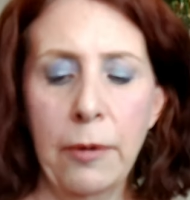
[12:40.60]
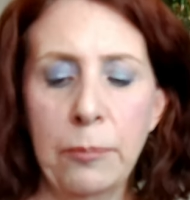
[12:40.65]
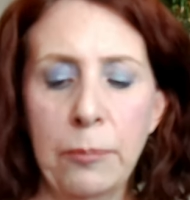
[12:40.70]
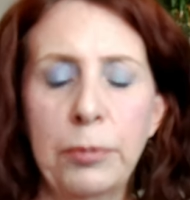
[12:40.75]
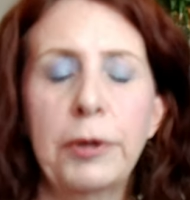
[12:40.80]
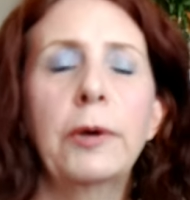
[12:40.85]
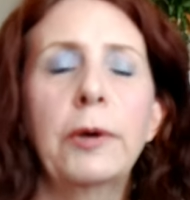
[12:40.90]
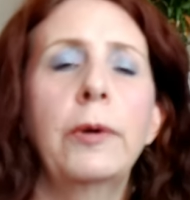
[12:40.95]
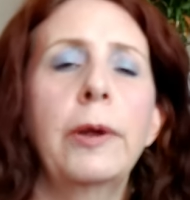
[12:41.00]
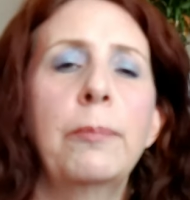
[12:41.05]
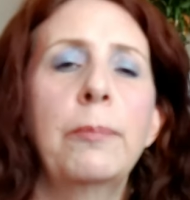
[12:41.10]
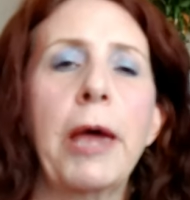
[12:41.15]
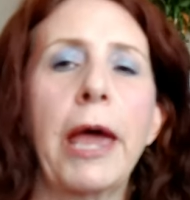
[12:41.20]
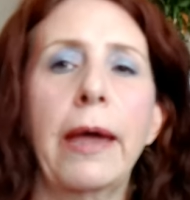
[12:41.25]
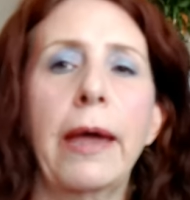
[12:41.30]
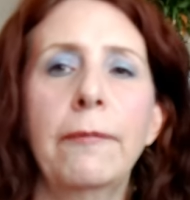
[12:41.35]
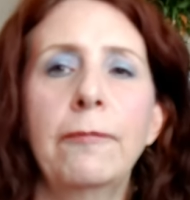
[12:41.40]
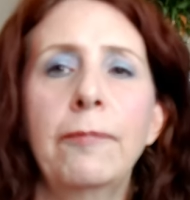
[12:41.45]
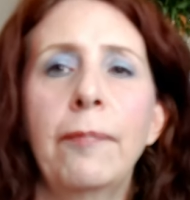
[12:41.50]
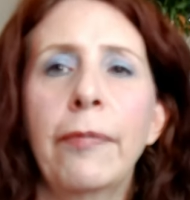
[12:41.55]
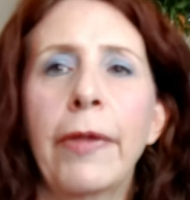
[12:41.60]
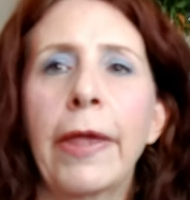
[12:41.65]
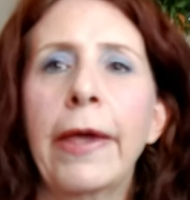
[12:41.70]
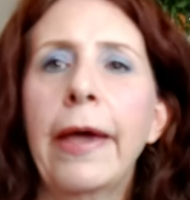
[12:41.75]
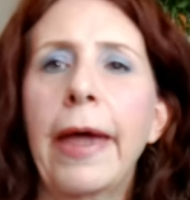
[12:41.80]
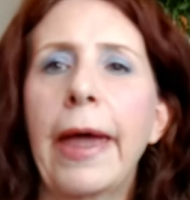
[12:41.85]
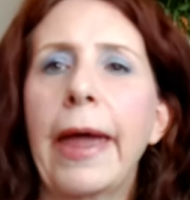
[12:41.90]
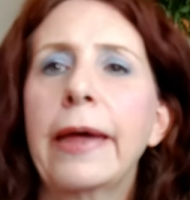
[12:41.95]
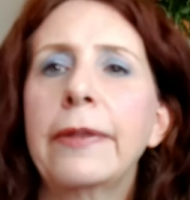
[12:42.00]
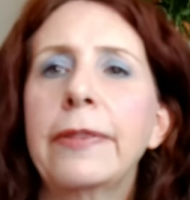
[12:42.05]
Beauty Bay.
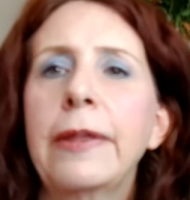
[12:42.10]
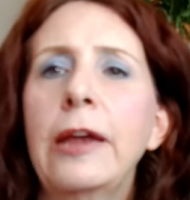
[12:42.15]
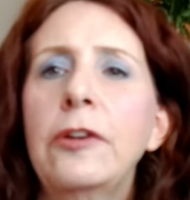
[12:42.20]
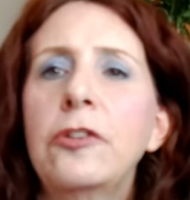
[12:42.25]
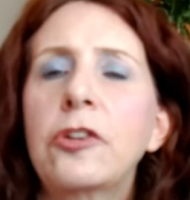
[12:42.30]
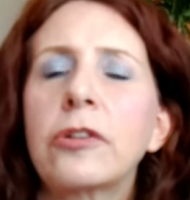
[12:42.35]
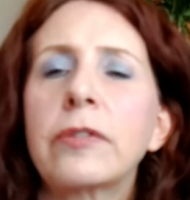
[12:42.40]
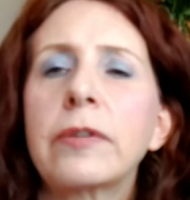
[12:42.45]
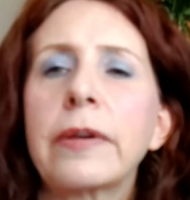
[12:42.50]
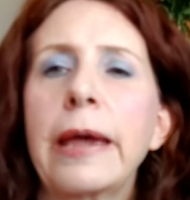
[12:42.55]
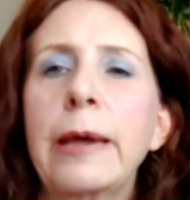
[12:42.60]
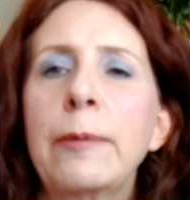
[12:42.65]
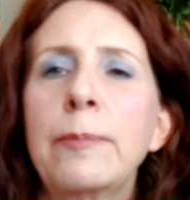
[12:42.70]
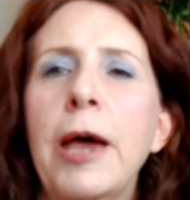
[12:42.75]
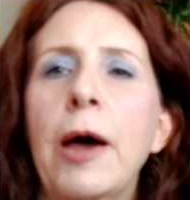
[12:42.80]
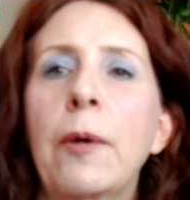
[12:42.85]
And they just came